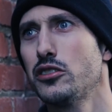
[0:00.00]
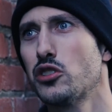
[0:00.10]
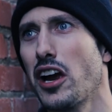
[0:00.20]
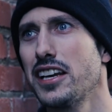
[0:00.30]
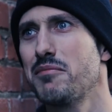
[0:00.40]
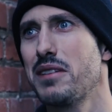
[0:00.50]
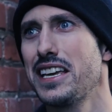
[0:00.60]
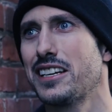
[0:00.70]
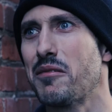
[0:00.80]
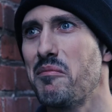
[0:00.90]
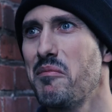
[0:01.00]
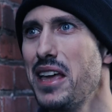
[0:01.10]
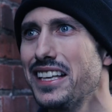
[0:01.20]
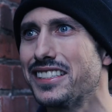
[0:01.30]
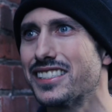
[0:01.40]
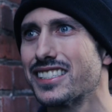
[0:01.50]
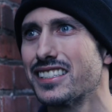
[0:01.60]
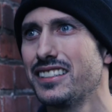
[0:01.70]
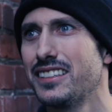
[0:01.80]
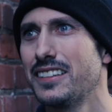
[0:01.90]
trying to make an
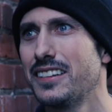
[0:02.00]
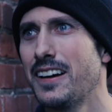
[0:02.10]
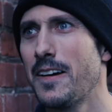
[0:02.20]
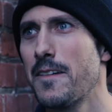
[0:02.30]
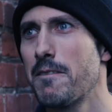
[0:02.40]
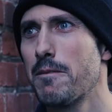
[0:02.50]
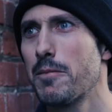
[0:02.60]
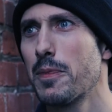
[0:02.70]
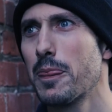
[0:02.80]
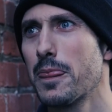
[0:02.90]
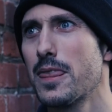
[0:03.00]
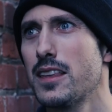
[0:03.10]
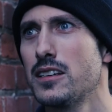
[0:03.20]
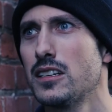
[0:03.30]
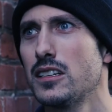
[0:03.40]
amends. Ah, I love you, bro.